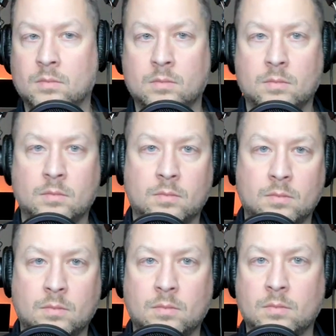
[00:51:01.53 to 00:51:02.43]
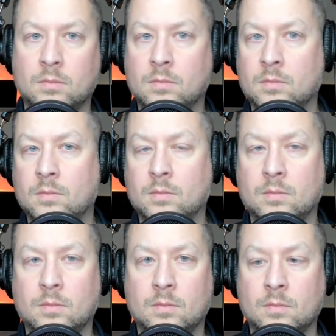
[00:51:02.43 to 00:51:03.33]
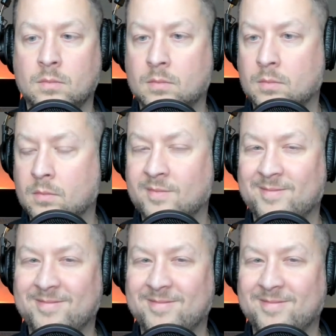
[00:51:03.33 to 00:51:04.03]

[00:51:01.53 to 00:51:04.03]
(not speaking)